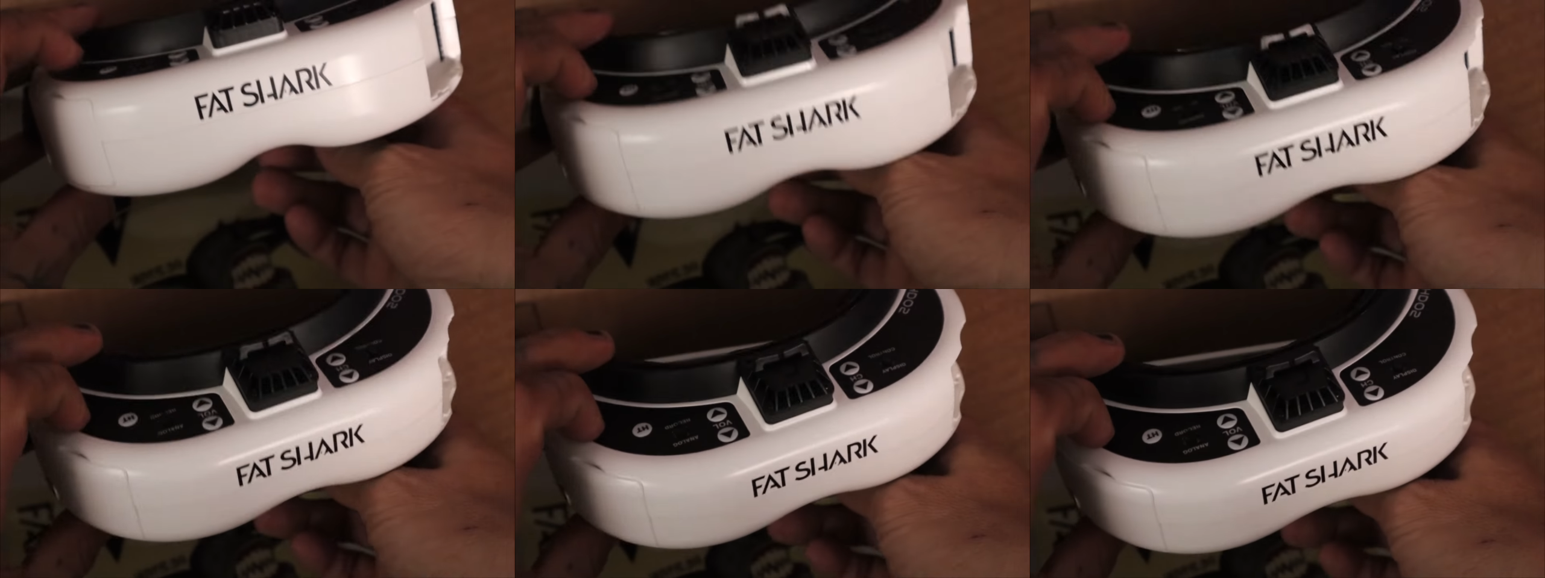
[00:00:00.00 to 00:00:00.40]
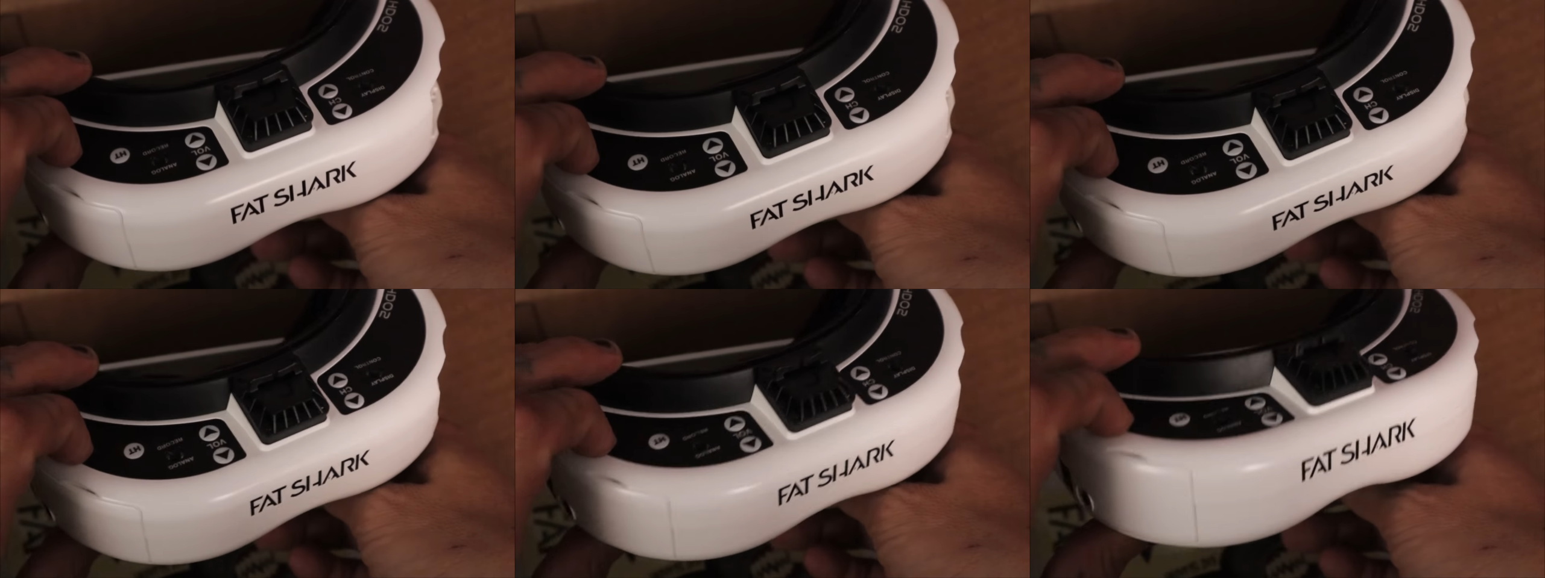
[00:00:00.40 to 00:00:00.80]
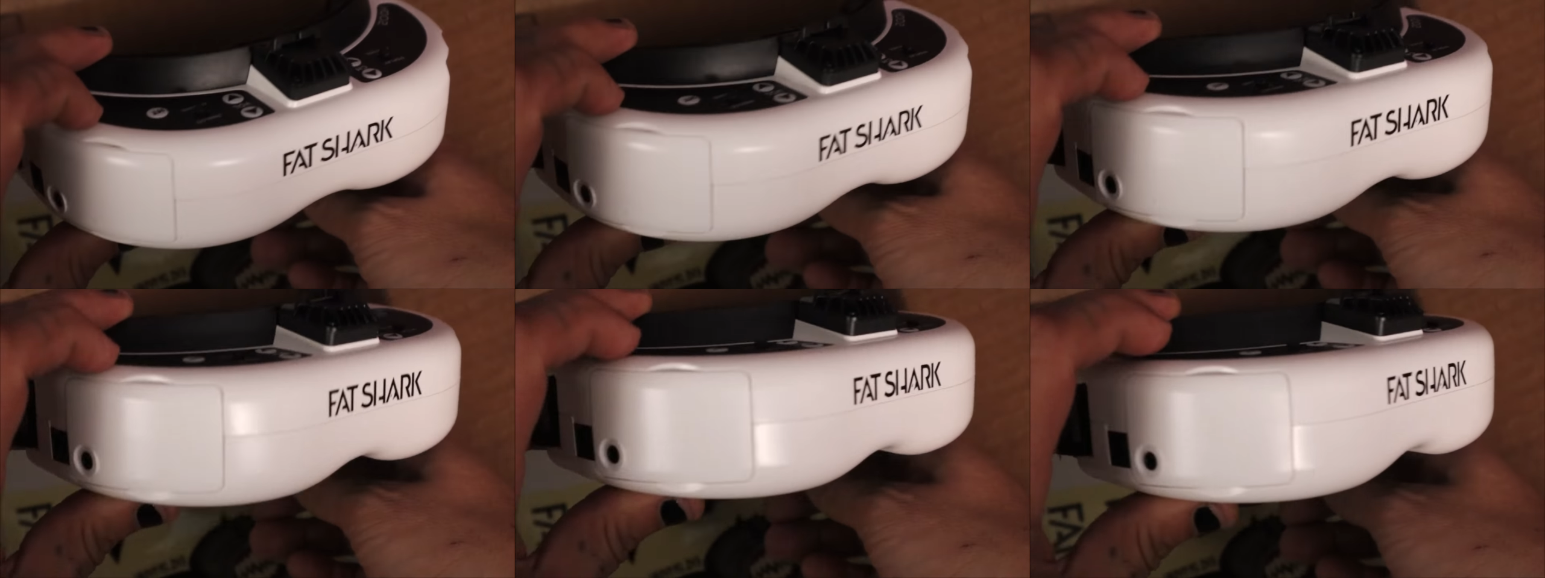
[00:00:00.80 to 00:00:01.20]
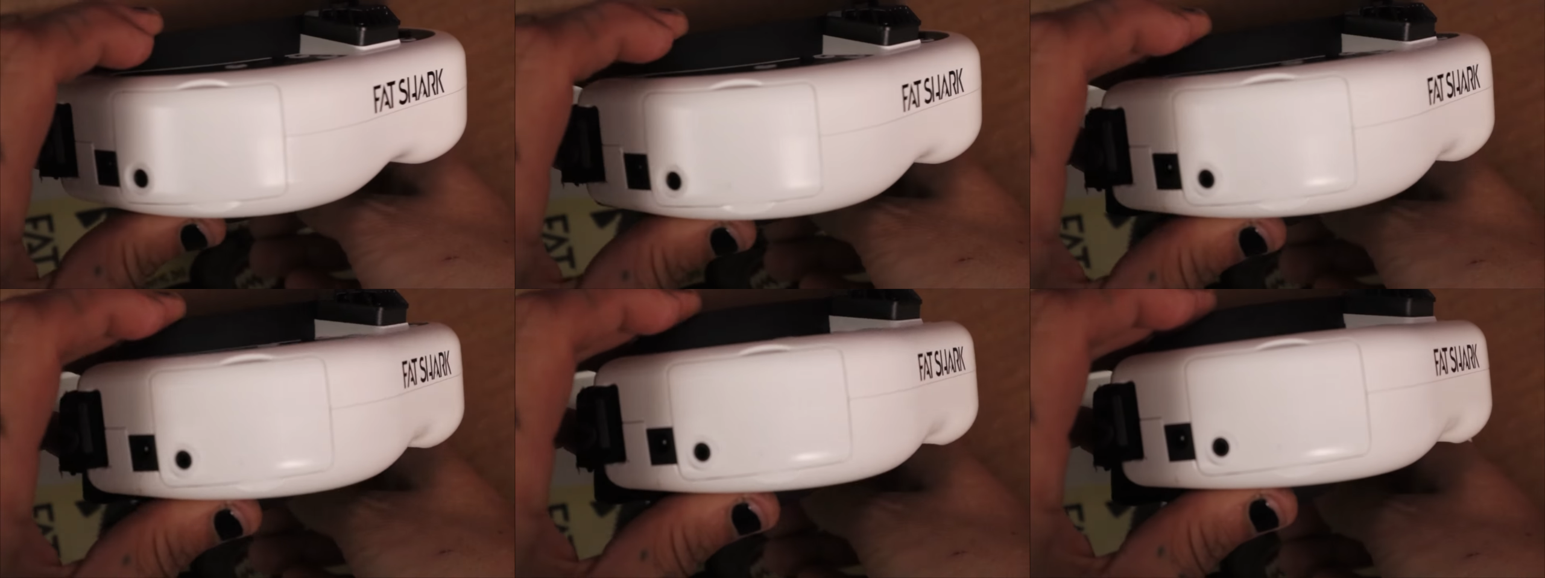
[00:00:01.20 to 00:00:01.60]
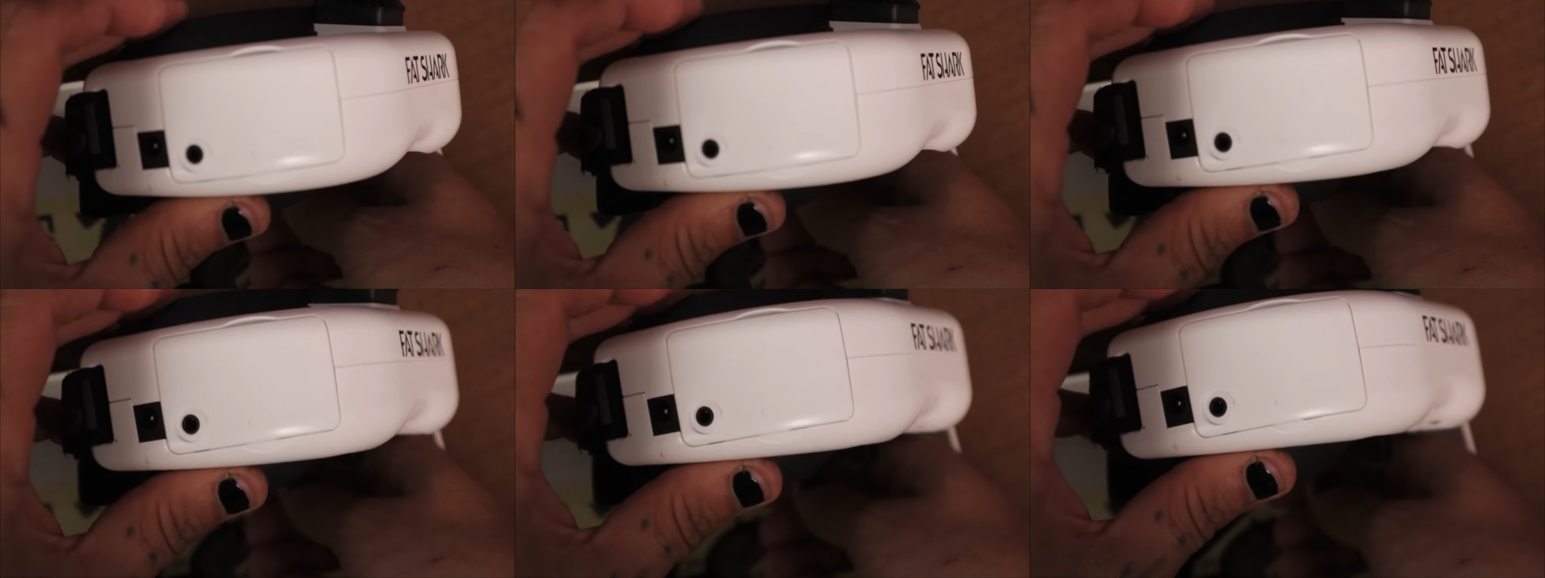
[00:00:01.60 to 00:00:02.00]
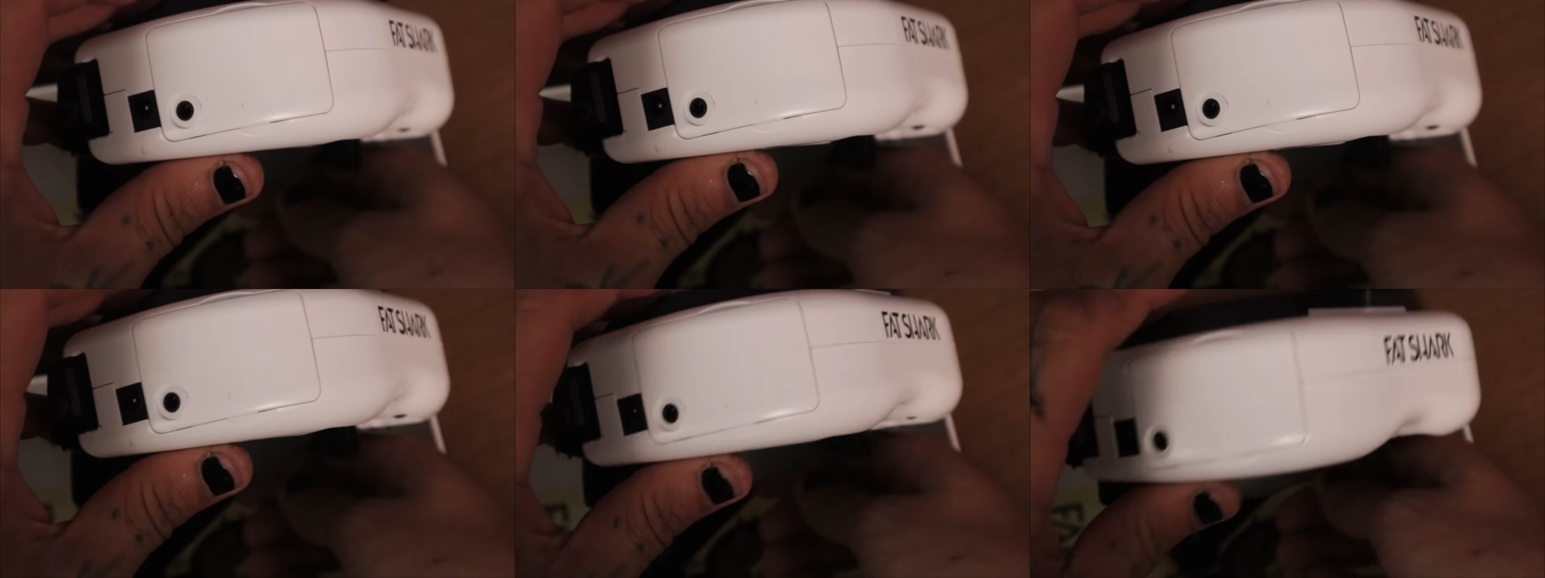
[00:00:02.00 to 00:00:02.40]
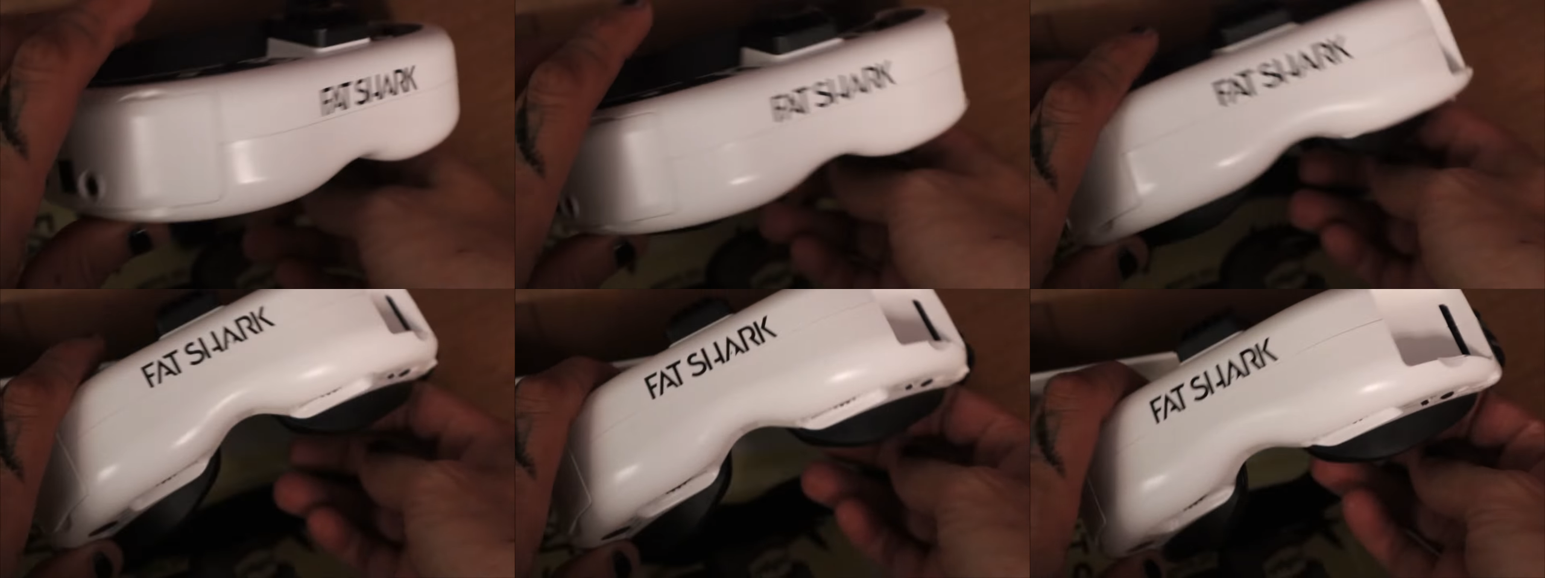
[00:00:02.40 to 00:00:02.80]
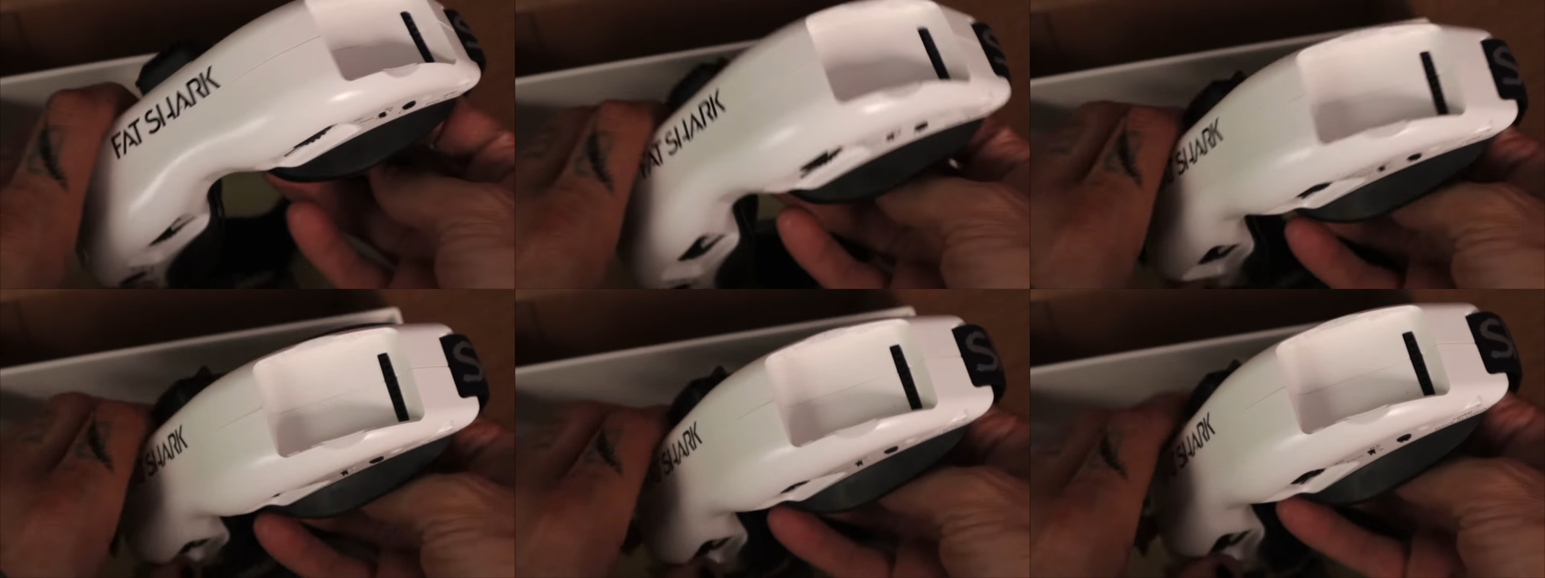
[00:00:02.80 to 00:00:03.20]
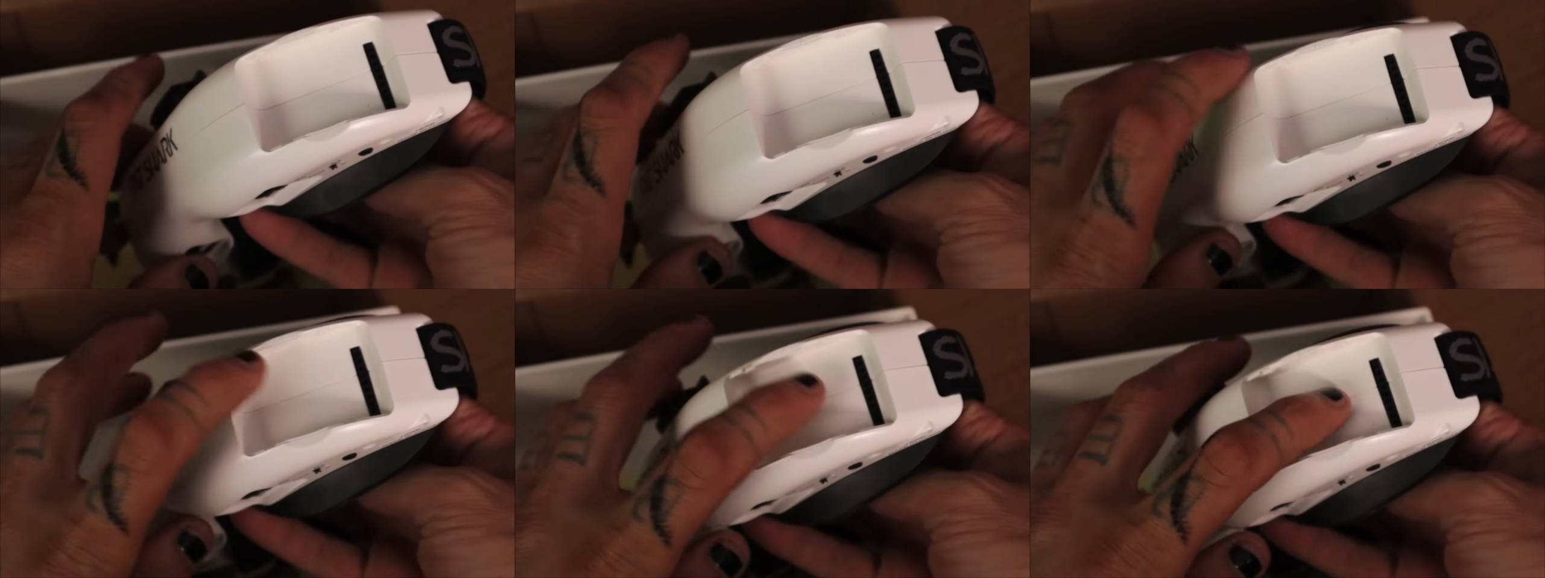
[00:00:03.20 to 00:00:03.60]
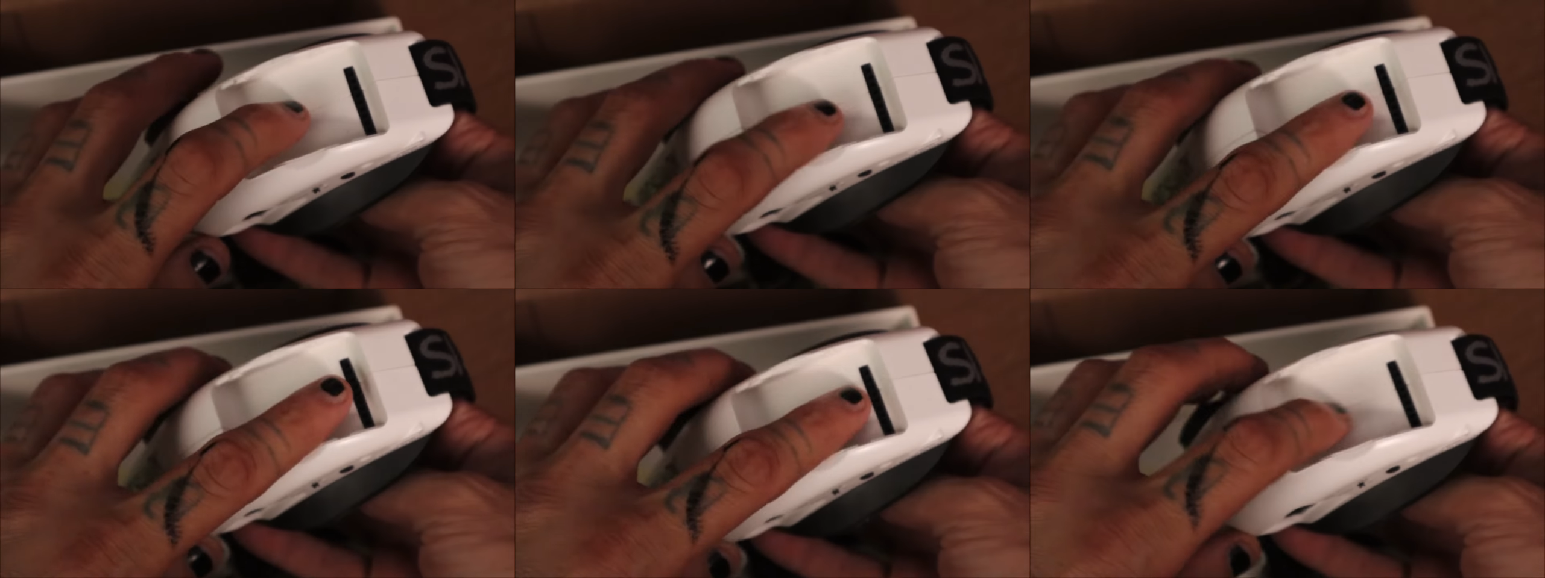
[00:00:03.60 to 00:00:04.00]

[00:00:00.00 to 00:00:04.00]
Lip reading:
[unreadable: no face in view]